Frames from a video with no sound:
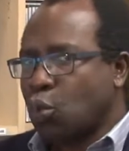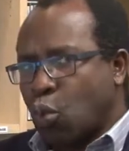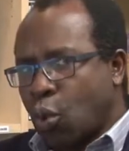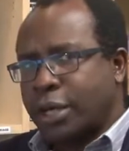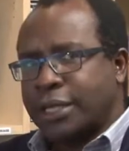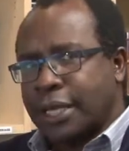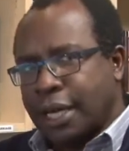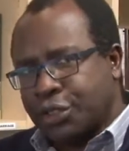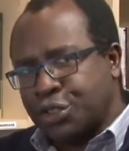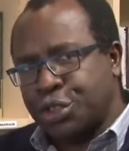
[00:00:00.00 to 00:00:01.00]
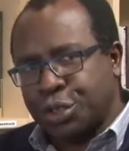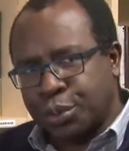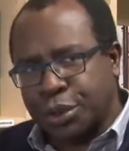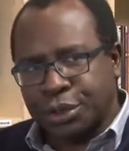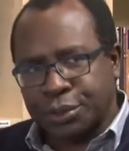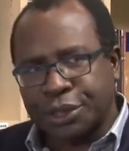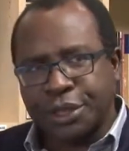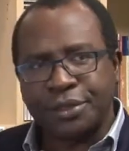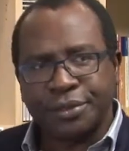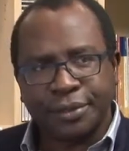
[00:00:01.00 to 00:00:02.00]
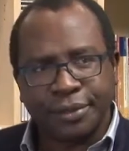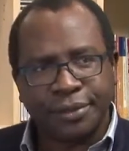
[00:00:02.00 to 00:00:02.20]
What do you want to achieve?